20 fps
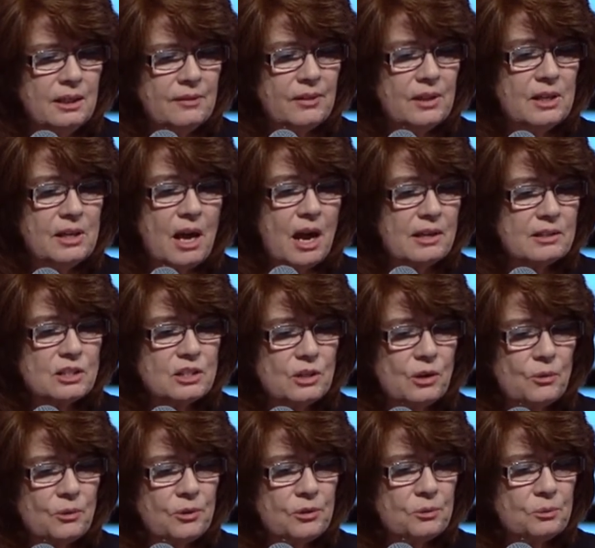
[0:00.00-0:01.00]
the
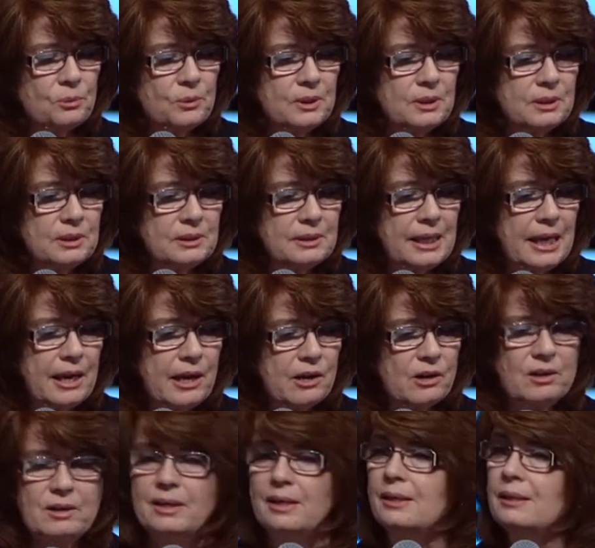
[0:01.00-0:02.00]
not-so-thrilled
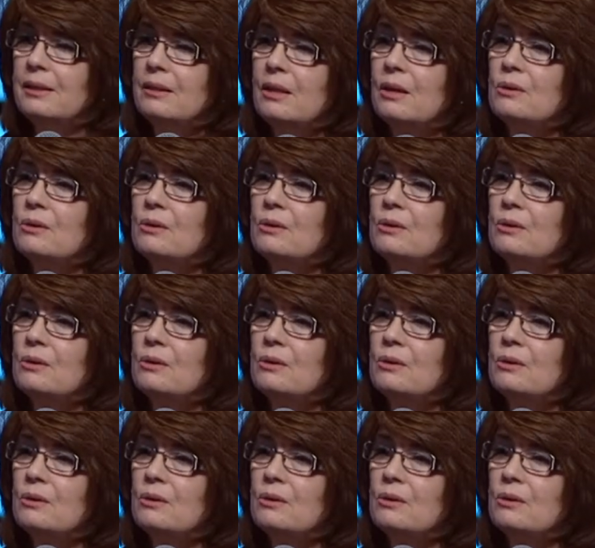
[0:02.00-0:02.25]
Herod and